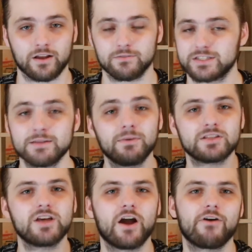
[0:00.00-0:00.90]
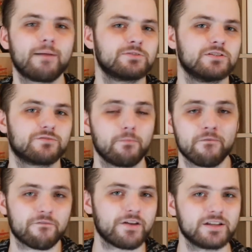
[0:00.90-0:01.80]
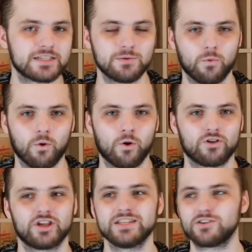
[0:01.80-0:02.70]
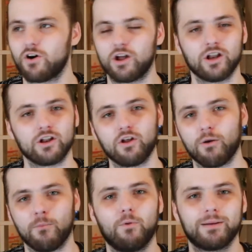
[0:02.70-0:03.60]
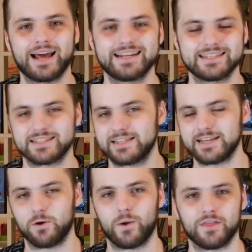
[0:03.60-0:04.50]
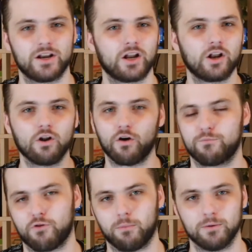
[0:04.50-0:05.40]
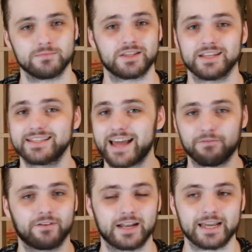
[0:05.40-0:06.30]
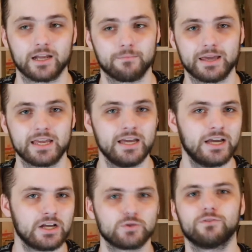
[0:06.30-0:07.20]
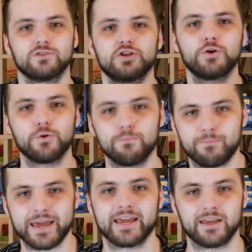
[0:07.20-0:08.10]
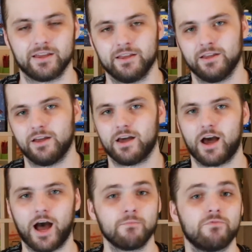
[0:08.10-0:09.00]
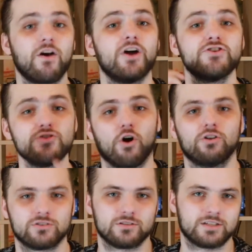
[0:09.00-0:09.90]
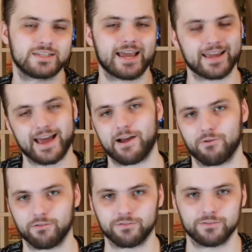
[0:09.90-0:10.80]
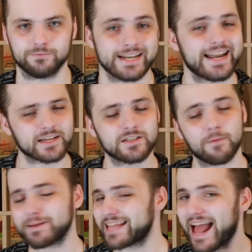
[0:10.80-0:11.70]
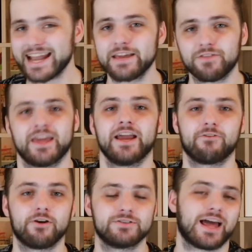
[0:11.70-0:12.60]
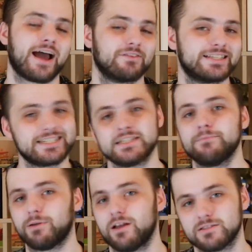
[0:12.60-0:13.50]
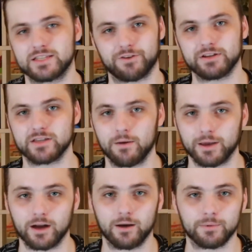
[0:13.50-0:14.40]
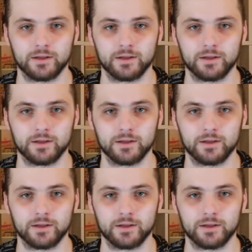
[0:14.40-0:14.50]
Similar to her absence from Infinity War, she's got a lot more planets to deal with and a lot of problems that are definitely going to be sort of too big for her not to take care of. Next up is any of the heroes that have a Disney Plus series coming up.